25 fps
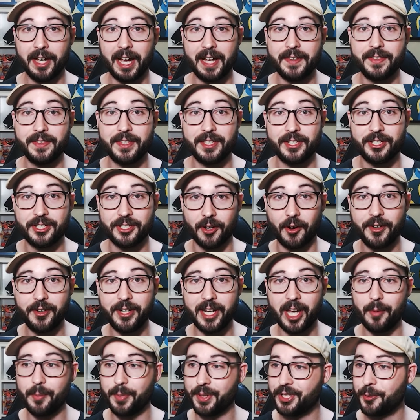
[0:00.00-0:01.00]
And the
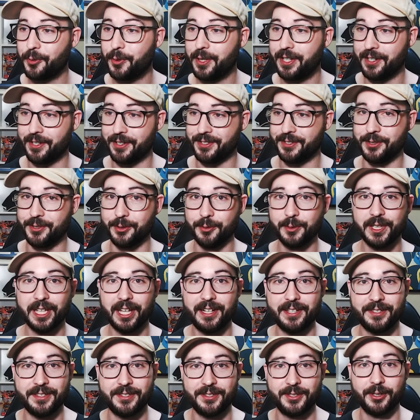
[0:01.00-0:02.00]
showdown between Azula,
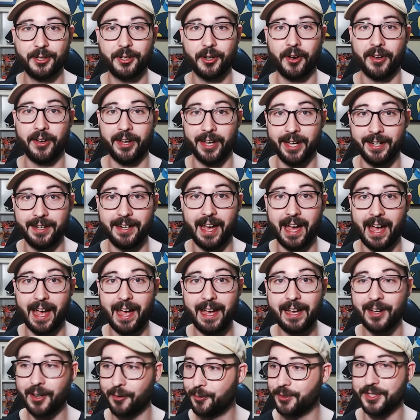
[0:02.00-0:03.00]
Zuko, and
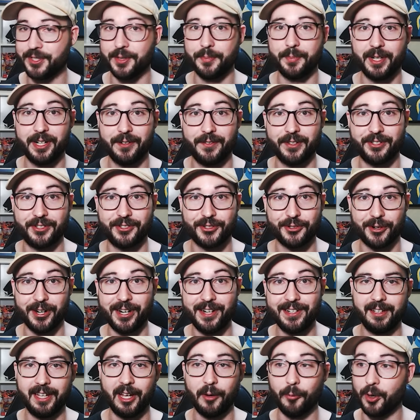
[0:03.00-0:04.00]
Aang was a bit of a
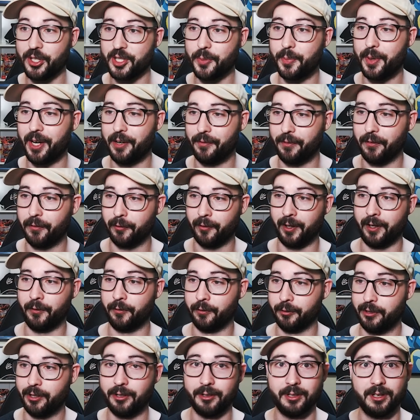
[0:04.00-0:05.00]
treat. It was a bit of a free for
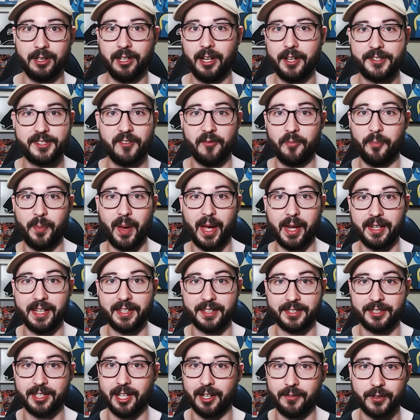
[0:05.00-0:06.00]
all, lots of bending
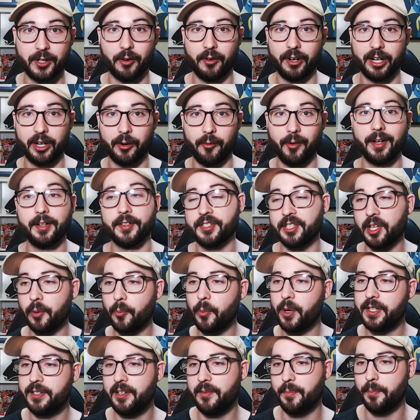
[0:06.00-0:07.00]
stuff going around. Someone
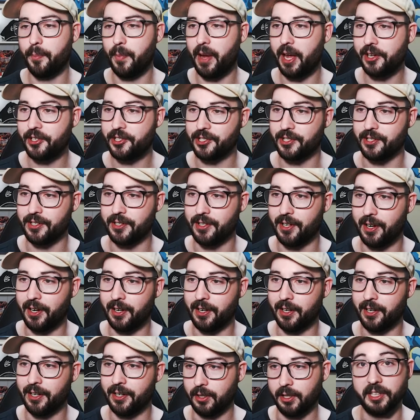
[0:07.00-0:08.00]
did mention
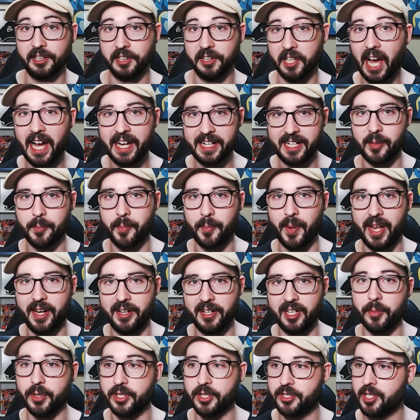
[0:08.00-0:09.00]
uh, lightning bending,
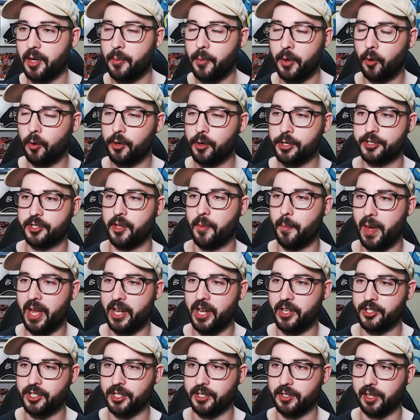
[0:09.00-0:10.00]
but someone also
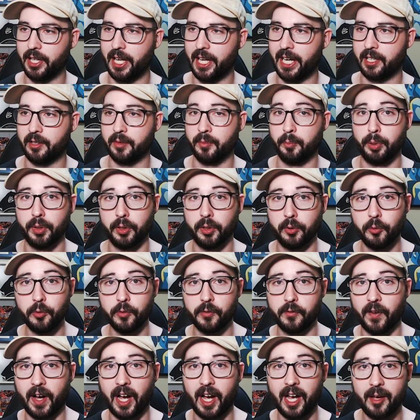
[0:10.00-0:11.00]
mentioned like blue
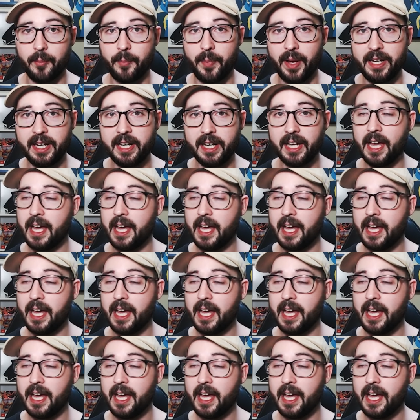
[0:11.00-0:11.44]
fire bending.